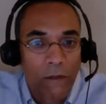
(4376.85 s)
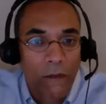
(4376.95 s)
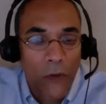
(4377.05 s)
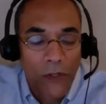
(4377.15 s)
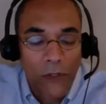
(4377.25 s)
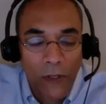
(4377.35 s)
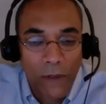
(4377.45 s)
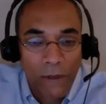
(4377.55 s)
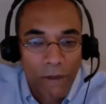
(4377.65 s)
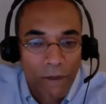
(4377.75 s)
focus
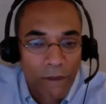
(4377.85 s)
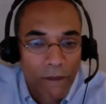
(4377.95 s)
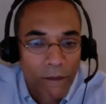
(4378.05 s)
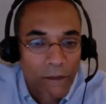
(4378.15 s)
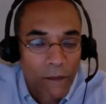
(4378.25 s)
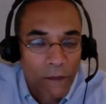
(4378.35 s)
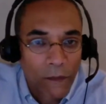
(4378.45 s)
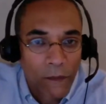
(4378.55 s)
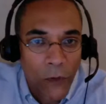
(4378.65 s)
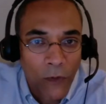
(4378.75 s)
on?
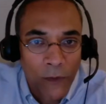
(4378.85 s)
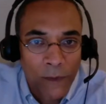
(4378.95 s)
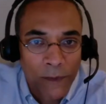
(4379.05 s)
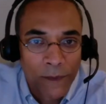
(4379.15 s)
Over.